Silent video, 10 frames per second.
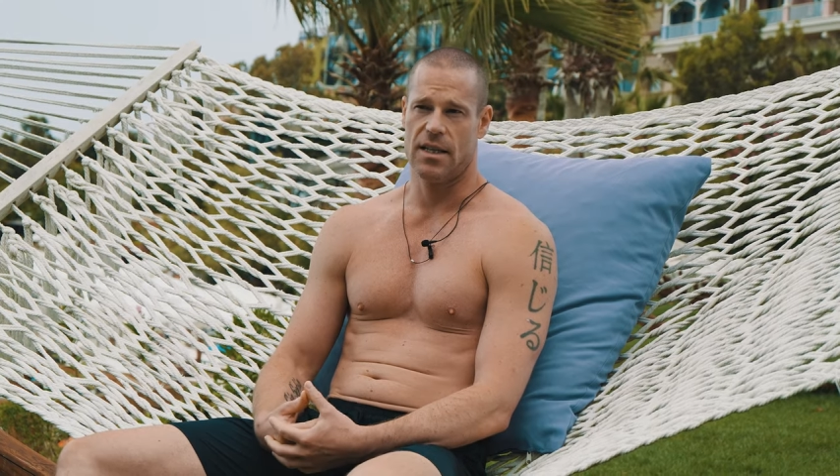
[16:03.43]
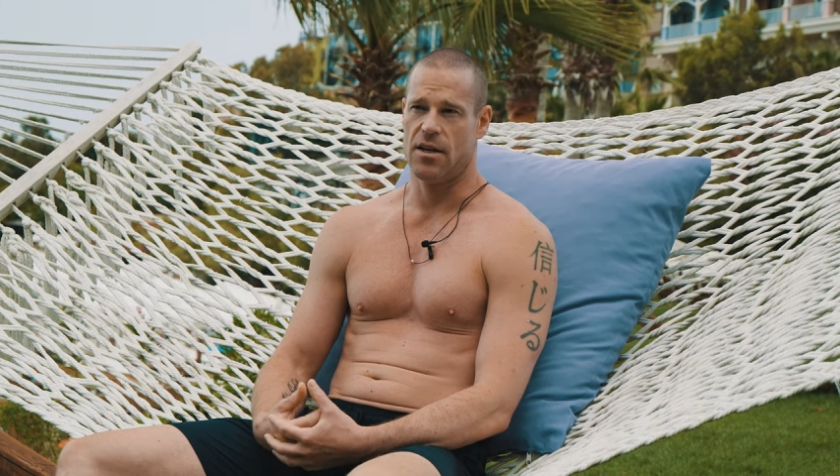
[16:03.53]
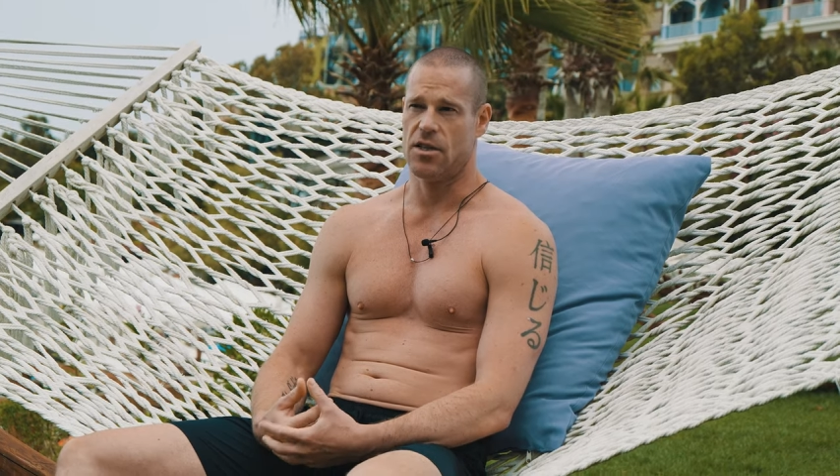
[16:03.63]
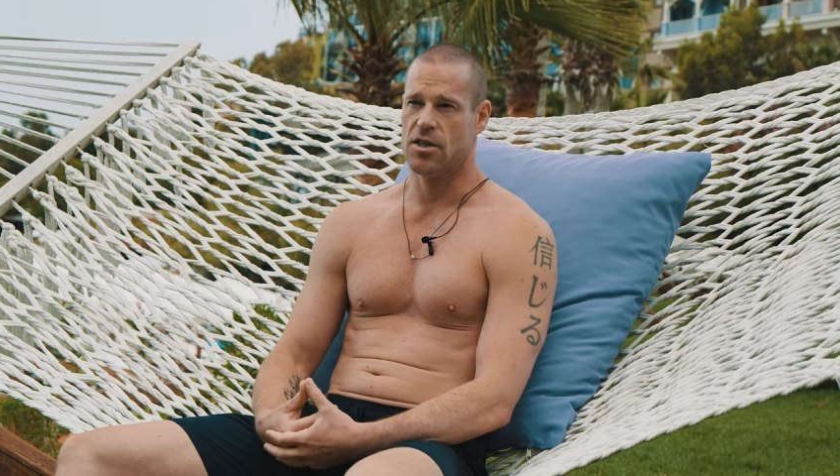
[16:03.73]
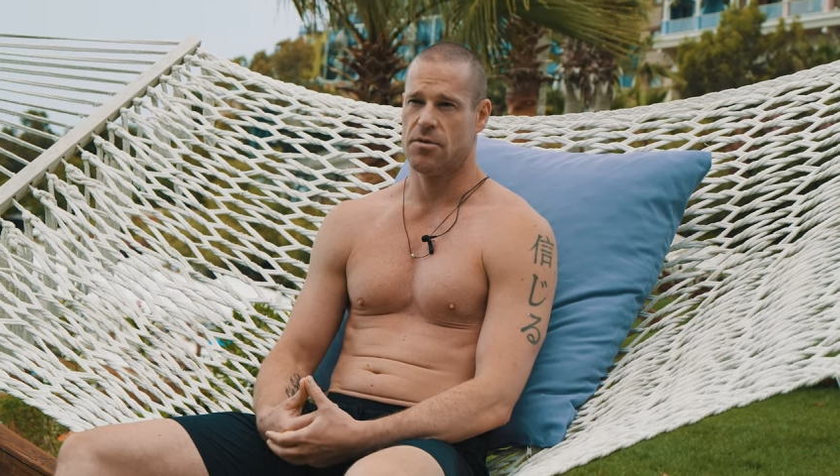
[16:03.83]

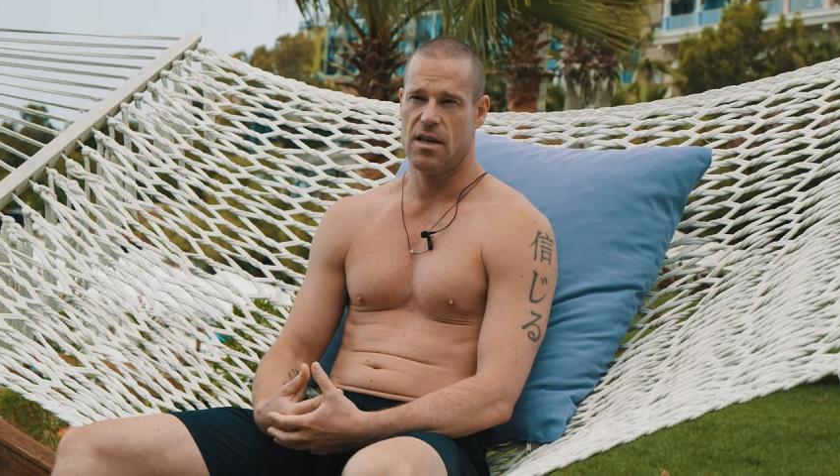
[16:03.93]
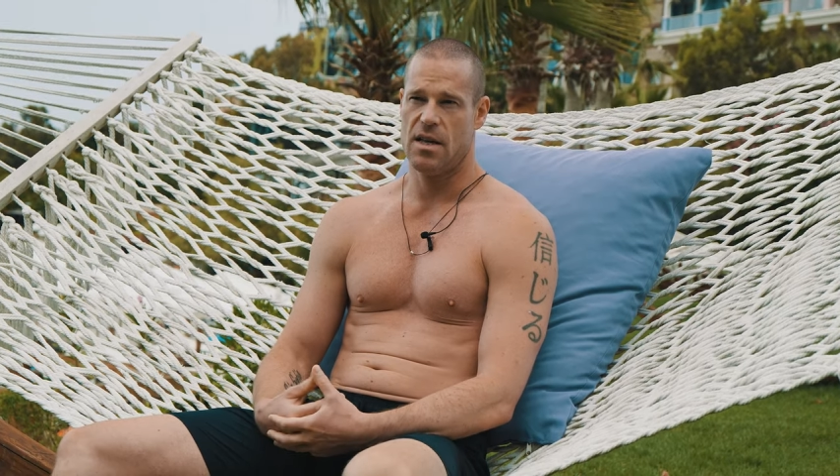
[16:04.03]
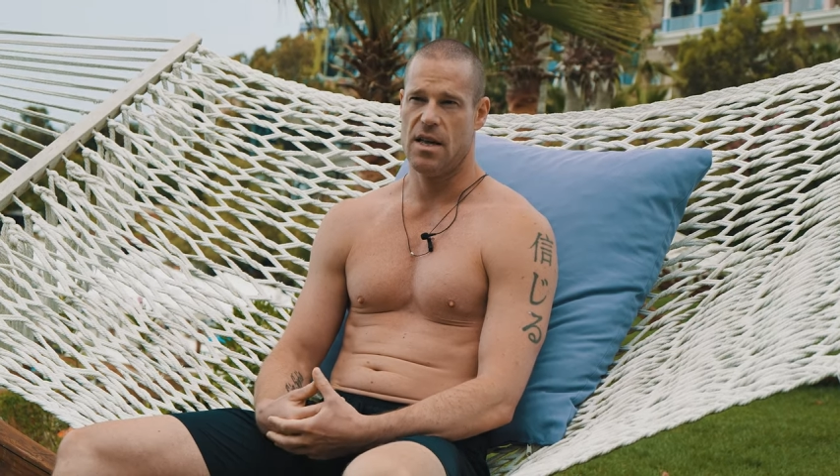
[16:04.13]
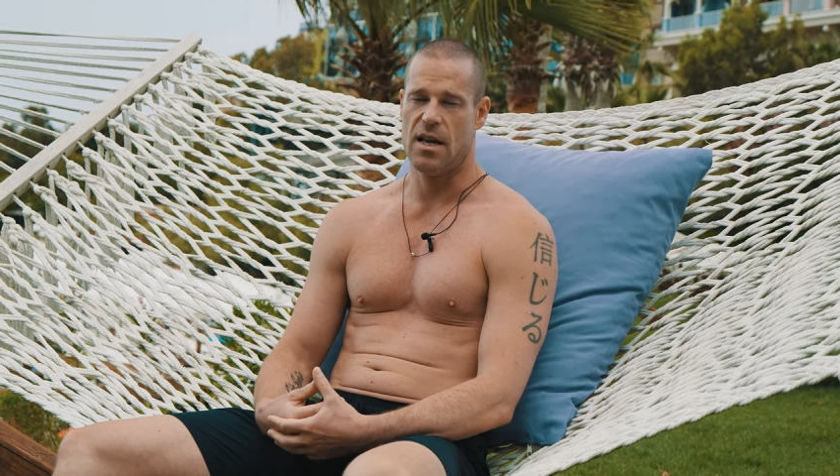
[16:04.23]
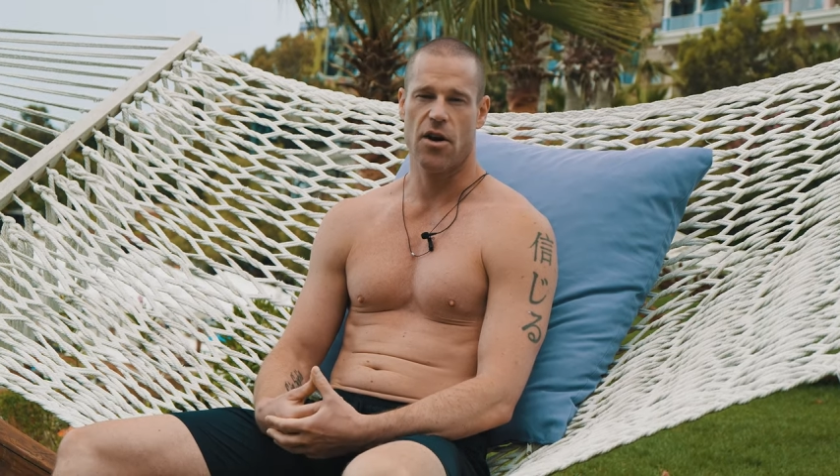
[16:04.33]
there's
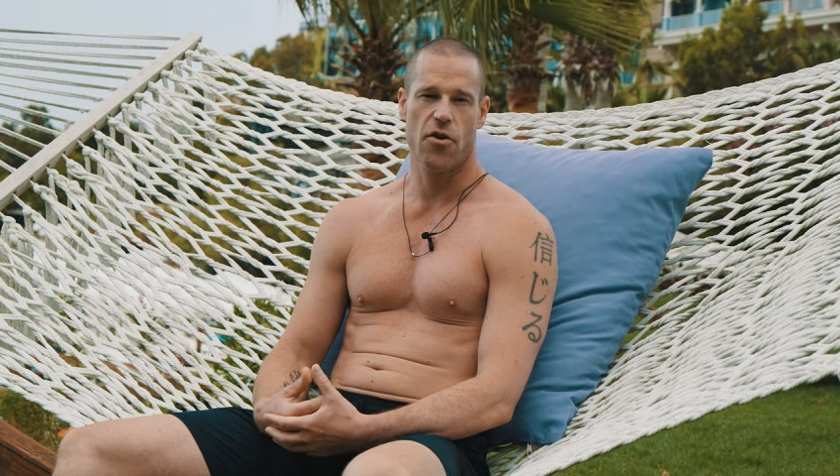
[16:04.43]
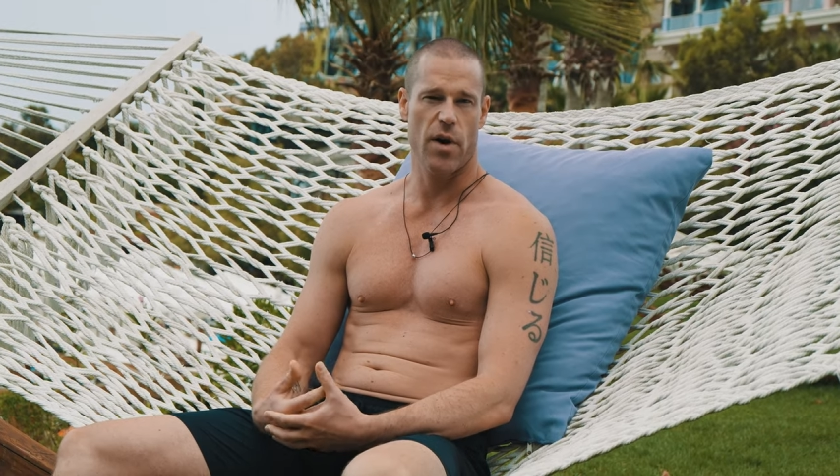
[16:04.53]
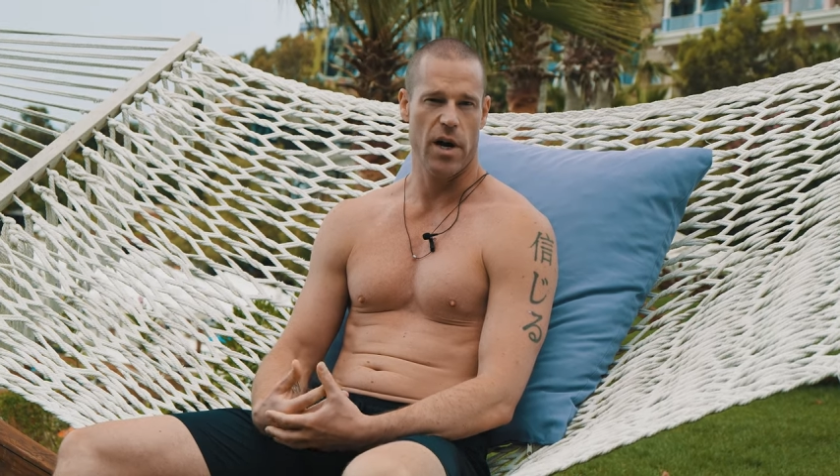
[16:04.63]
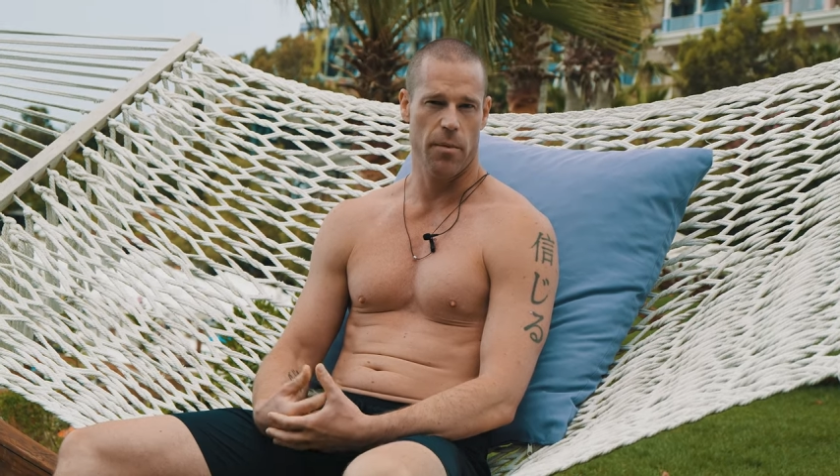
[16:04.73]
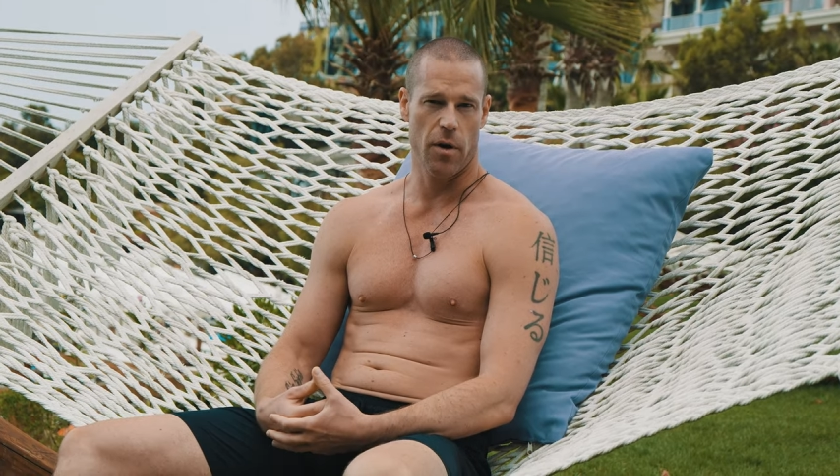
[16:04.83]

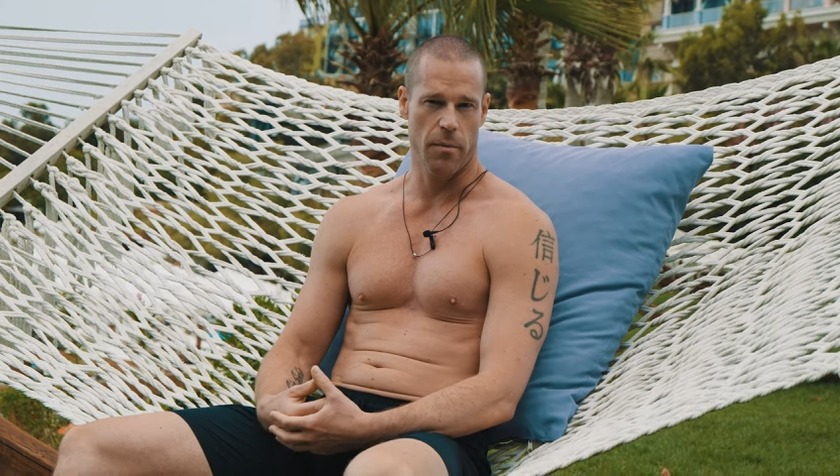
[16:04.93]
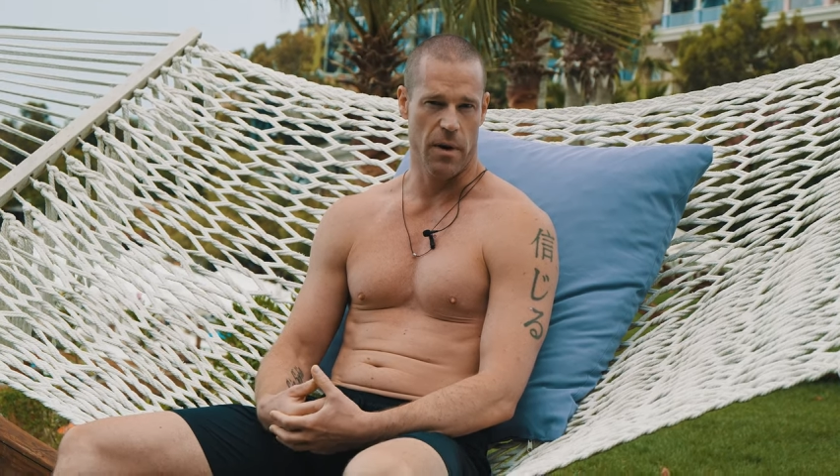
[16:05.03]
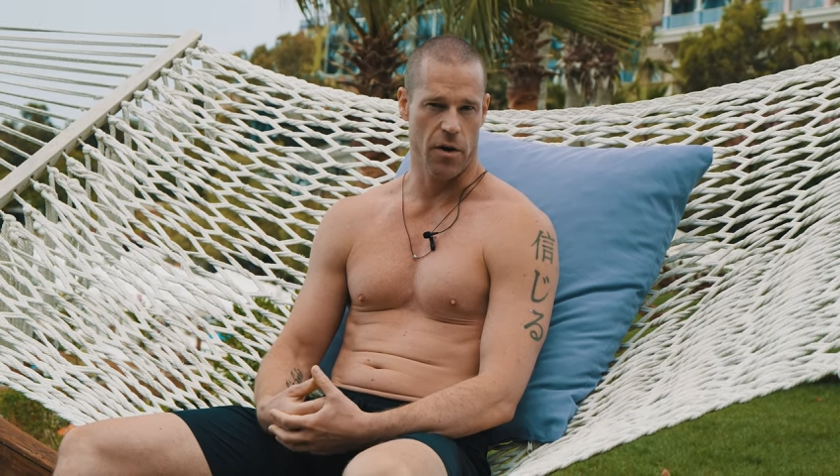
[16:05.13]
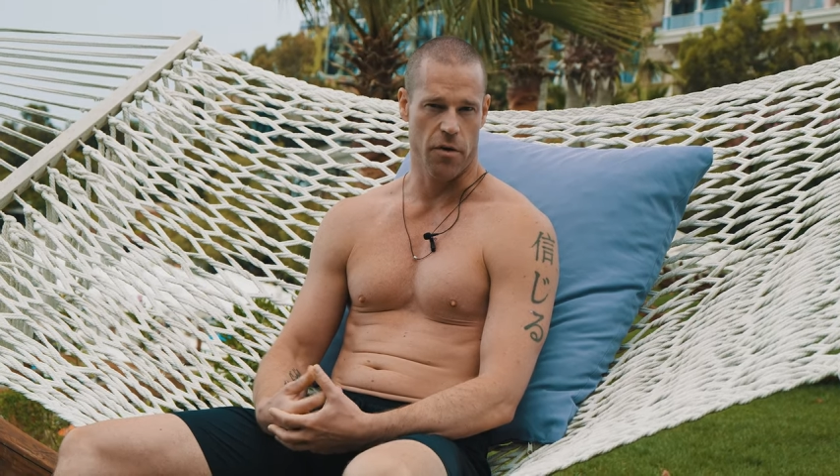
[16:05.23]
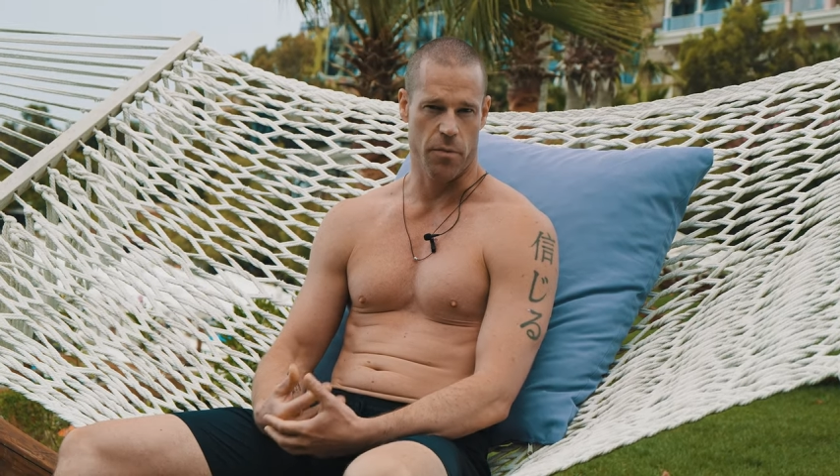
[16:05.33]
incredible
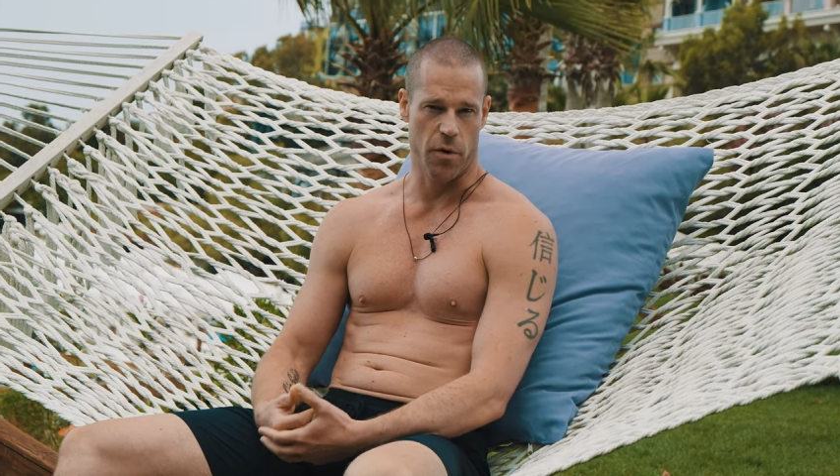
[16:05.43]
amount of